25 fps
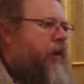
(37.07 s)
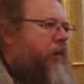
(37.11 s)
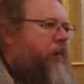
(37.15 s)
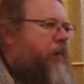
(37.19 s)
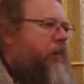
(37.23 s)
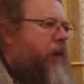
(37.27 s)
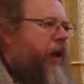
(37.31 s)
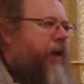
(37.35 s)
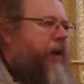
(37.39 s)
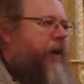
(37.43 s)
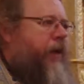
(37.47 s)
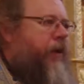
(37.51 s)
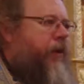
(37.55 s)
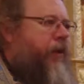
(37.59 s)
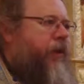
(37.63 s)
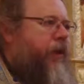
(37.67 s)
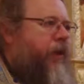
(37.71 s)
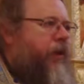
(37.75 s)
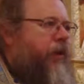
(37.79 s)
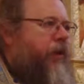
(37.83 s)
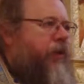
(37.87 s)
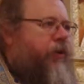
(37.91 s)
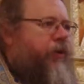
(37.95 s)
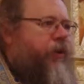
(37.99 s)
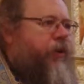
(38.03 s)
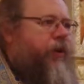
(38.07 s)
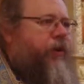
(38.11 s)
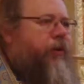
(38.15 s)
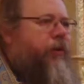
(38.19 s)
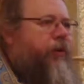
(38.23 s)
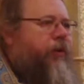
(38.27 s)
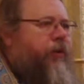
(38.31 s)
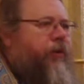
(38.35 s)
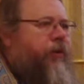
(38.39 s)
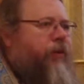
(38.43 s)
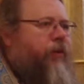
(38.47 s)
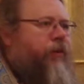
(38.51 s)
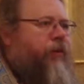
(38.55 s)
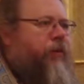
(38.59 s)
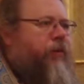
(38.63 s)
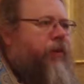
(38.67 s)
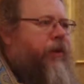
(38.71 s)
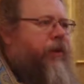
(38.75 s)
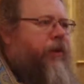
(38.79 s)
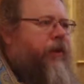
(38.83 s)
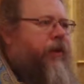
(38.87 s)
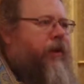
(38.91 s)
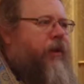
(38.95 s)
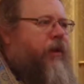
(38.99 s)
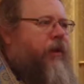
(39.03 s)
But those to
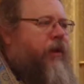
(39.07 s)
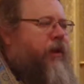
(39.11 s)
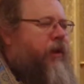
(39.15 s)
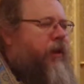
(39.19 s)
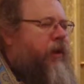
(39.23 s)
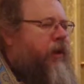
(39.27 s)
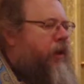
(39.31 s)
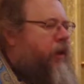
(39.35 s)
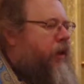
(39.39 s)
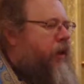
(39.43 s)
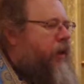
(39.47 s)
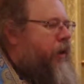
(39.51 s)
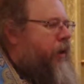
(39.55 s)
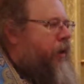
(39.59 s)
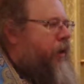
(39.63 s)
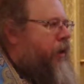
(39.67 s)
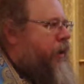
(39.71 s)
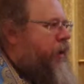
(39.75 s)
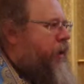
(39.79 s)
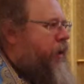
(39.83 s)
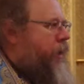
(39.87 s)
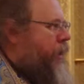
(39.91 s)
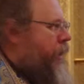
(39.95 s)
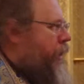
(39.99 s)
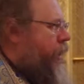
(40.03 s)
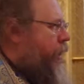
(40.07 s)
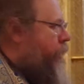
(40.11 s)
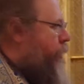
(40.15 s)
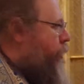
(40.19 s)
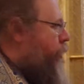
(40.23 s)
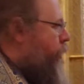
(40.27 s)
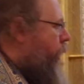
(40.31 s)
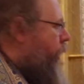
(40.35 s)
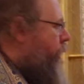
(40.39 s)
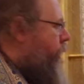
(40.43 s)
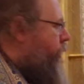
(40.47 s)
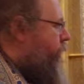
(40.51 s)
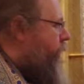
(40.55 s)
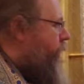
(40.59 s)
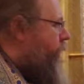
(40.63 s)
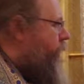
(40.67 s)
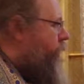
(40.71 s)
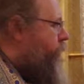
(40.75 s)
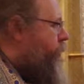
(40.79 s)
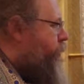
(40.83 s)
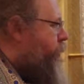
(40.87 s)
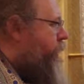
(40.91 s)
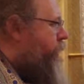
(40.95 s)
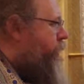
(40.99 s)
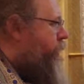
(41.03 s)
whom he entrusted
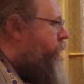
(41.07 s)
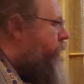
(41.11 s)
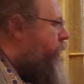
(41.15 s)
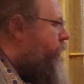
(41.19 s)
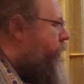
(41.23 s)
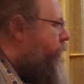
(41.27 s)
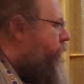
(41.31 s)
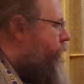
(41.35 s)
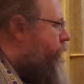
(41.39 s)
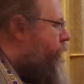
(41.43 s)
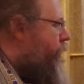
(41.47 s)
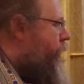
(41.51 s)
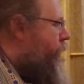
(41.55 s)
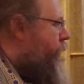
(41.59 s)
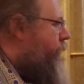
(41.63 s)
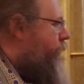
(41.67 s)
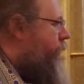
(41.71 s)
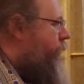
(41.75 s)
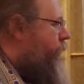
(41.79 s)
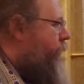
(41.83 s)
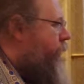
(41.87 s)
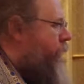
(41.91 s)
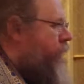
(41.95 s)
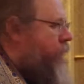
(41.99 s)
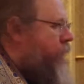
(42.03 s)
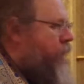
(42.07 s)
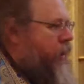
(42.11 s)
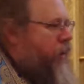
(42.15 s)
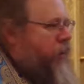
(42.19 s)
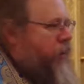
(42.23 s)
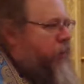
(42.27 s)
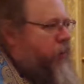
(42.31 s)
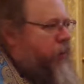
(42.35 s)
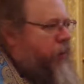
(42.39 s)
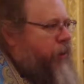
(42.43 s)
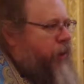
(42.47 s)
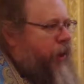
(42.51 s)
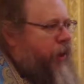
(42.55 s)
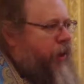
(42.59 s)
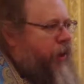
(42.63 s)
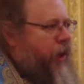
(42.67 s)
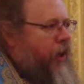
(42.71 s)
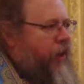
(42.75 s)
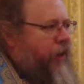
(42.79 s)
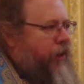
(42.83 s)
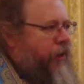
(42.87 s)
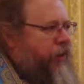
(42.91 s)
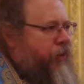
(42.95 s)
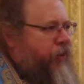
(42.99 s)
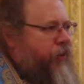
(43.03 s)
his business were not
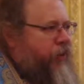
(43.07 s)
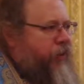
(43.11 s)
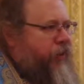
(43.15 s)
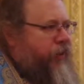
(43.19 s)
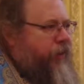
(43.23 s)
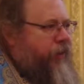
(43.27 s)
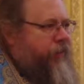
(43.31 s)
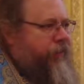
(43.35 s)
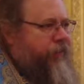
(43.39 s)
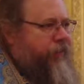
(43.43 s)
honest.